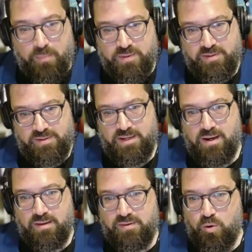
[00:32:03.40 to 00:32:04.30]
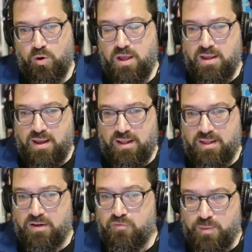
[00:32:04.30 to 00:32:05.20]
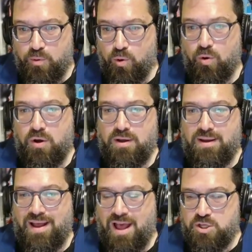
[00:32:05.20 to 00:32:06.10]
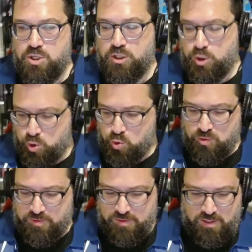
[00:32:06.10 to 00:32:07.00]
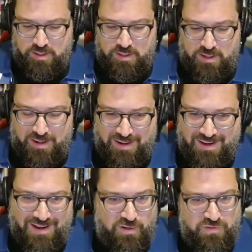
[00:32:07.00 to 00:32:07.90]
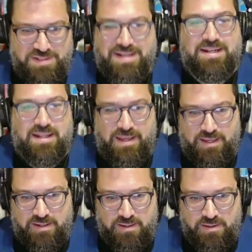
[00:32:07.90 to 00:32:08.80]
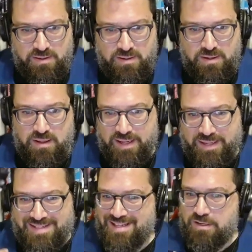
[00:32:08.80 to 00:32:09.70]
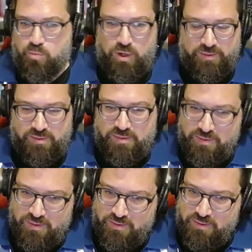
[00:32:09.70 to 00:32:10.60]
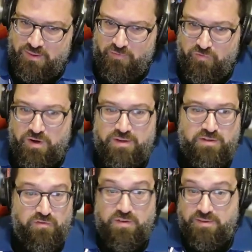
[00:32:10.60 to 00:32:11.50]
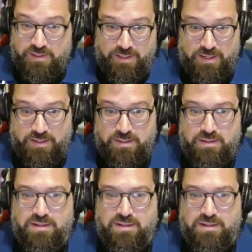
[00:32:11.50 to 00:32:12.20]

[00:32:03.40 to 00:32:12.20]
this data. So a lot of people actually use a kind of data lake like Databricks. That's a very sophisticated